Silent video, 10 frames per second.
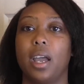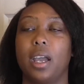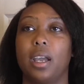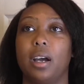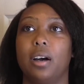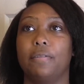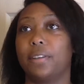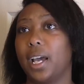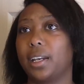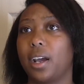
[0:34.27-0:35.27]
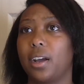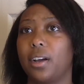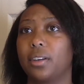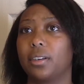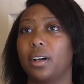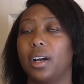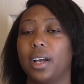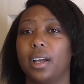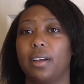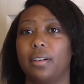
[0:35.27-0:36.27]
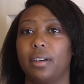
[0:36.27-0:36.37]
a flat iron, a